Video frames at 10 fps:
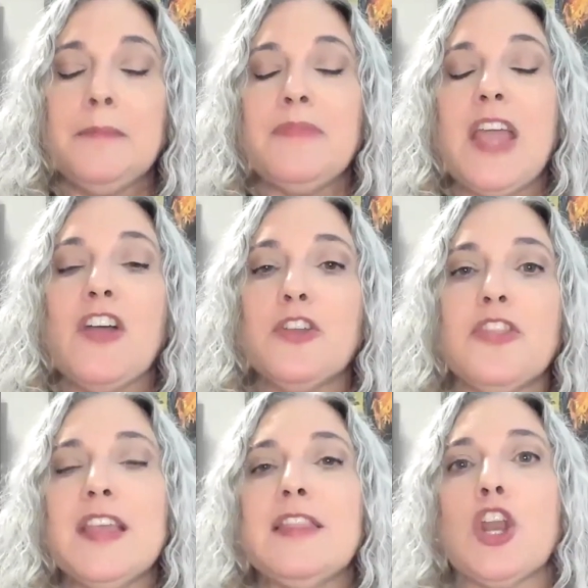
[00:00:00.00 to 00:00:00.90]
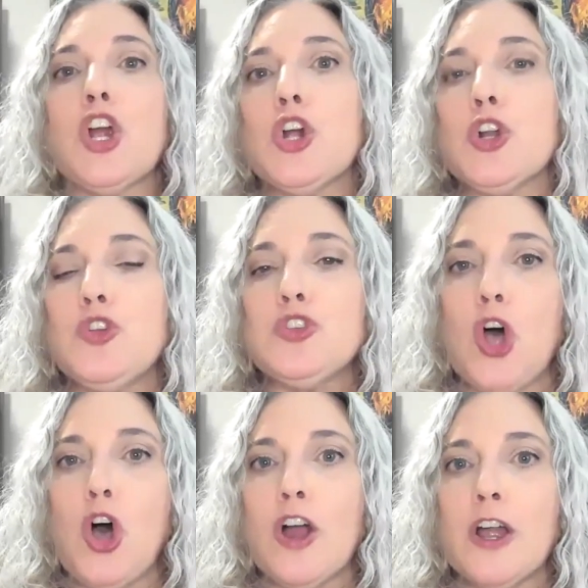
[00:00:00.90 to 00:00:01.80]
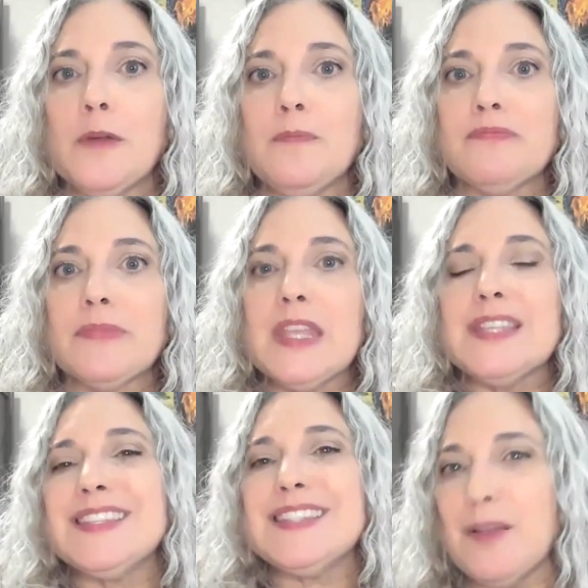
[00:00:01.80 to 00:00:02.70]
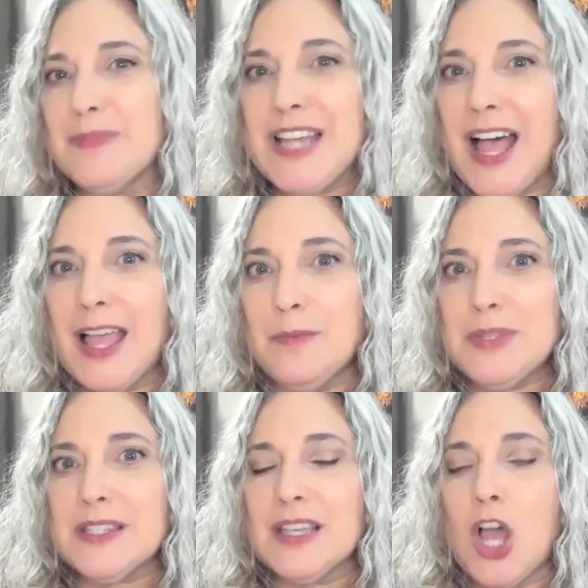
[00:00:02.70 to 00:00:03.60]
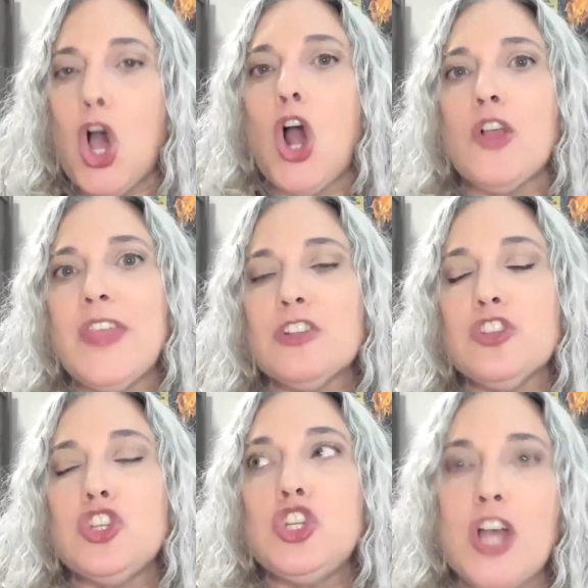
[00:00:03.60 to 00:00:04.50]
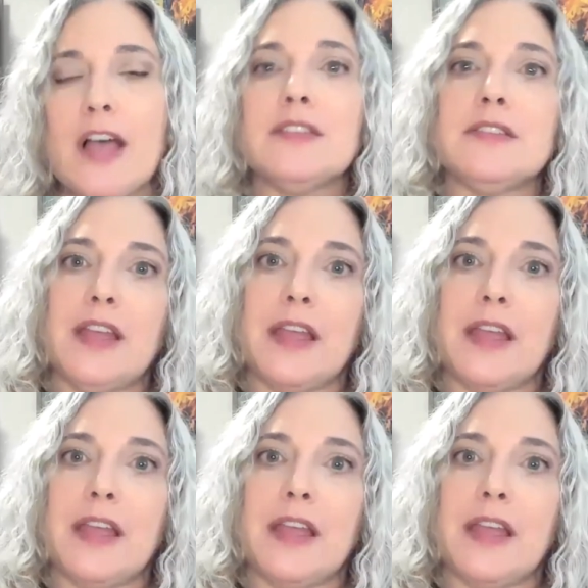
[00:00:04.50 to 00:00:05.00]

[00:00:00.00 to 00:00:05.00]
The other thing that hurdles are sometimes are there just